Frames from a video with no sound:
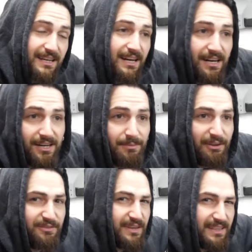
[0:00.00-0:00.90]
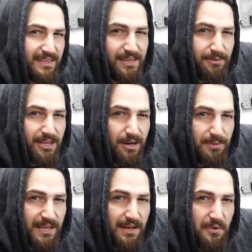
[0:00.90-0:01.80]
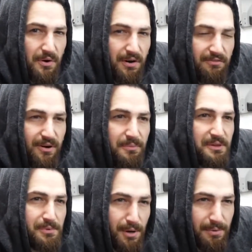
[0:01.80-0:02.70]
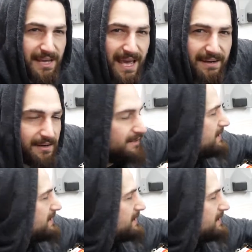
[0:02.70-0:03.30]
I forget the name of the company that I ordered it from, but they were up in Canada.